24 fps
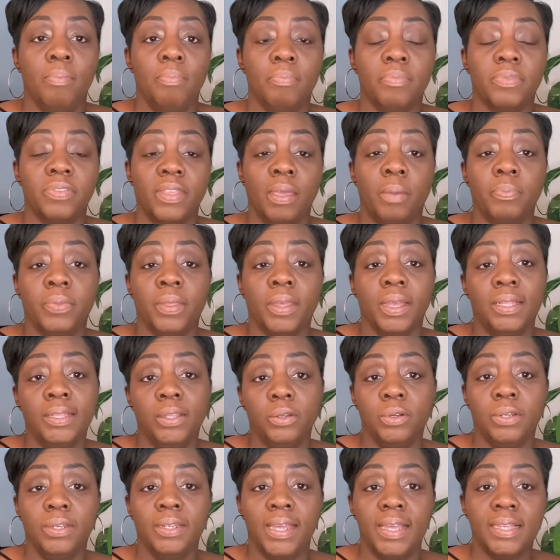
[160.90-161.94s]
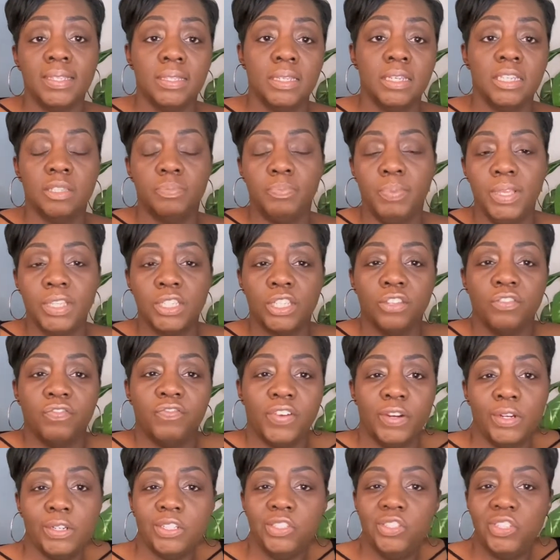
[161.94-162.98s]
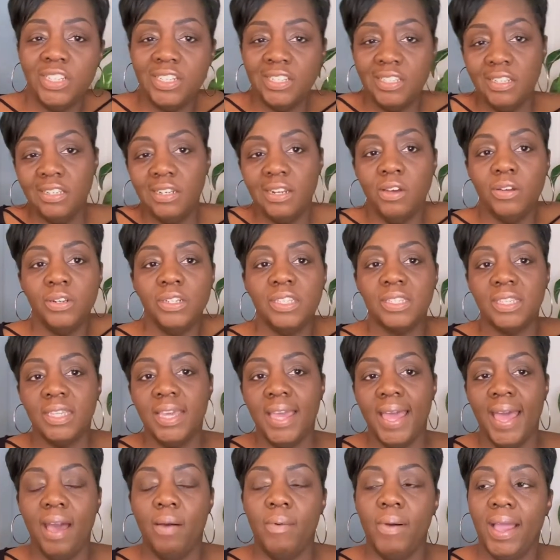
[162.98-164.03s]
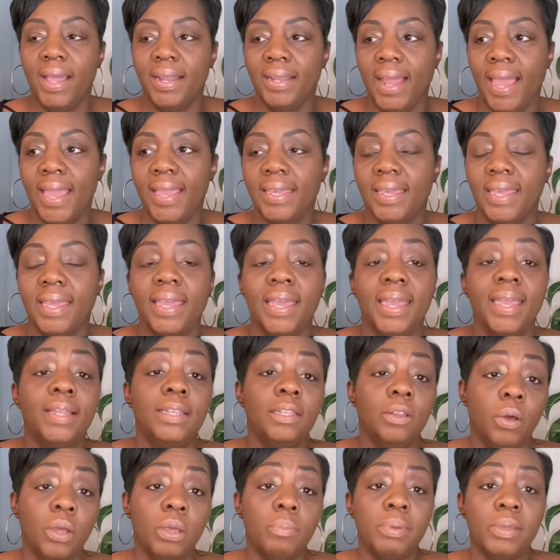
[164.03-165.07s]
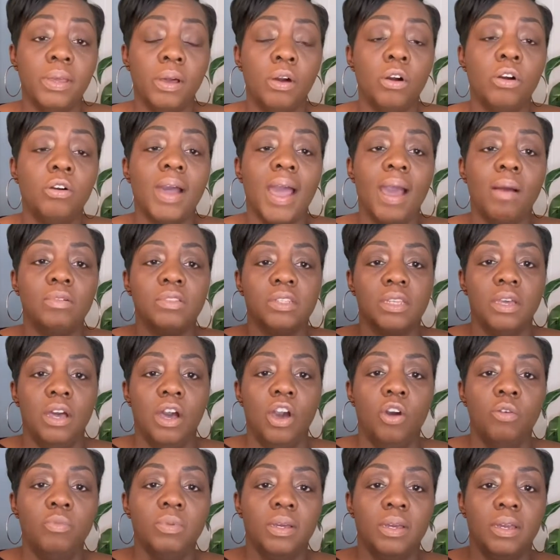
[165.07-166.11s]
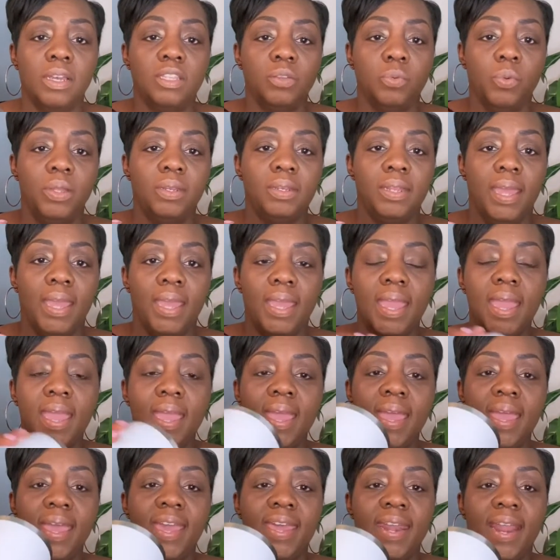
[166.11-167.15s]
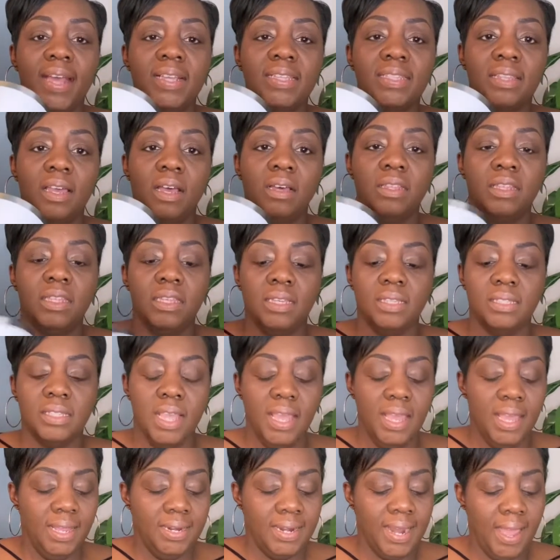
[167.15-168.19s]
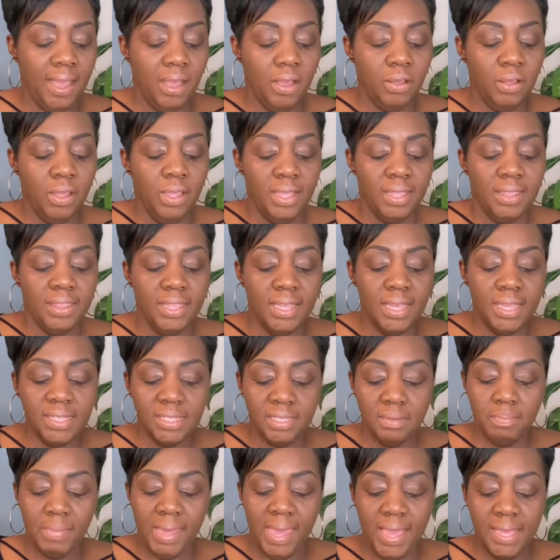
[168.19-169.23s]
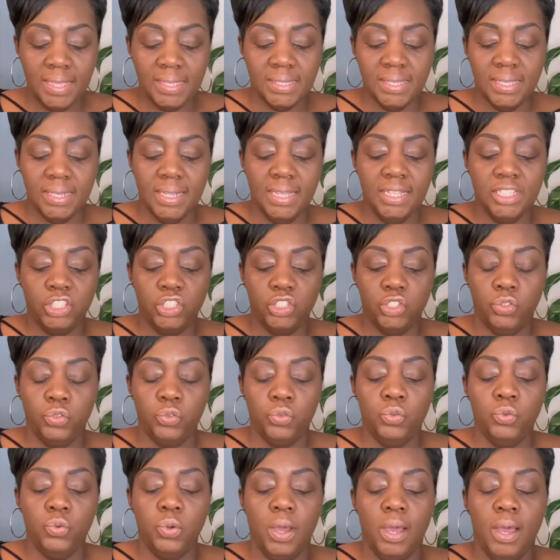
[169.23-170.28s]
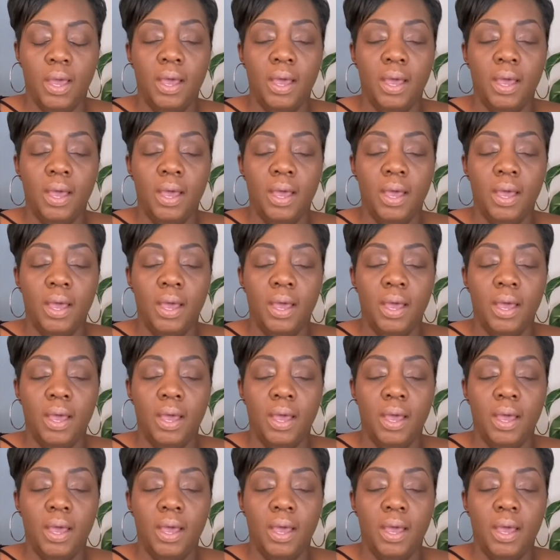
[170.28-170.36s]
something a little less expensive first, just to see how I like it. And lo and behold, I was in Homegoods one day and I saw this. Now, this makes it into